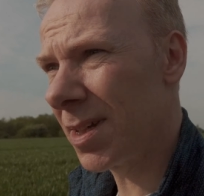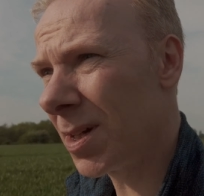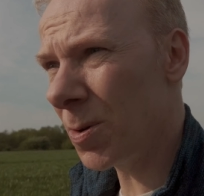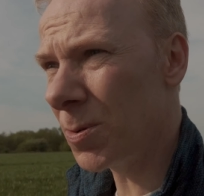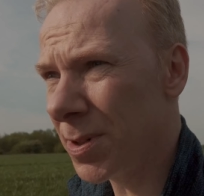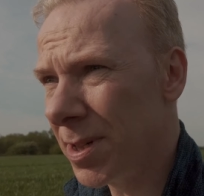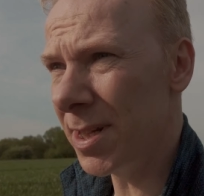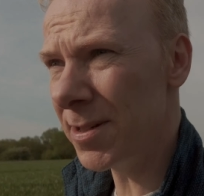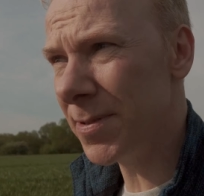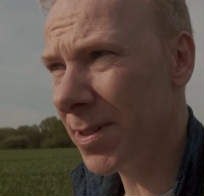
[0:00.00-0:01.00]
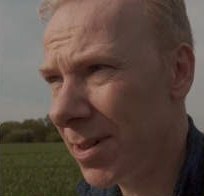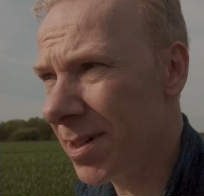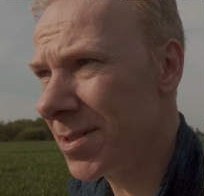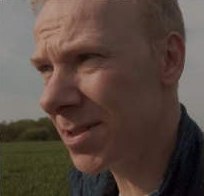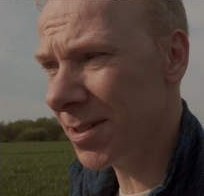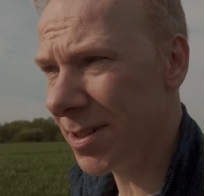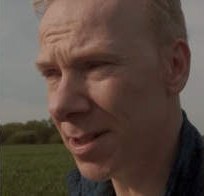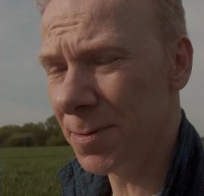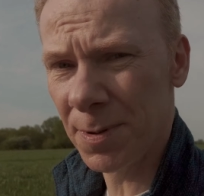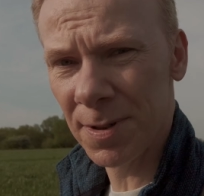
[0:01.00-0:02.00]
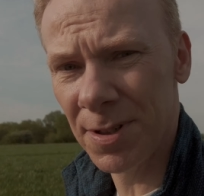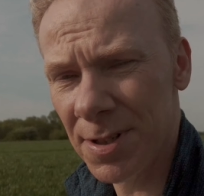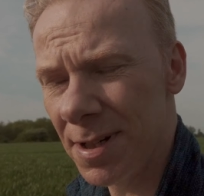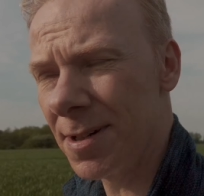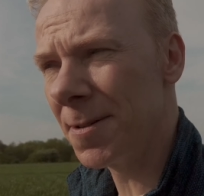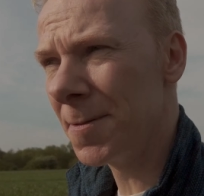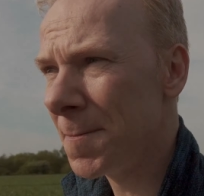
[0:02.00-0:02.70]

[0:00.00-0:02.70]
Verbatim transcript: golden evening light in the woodland here.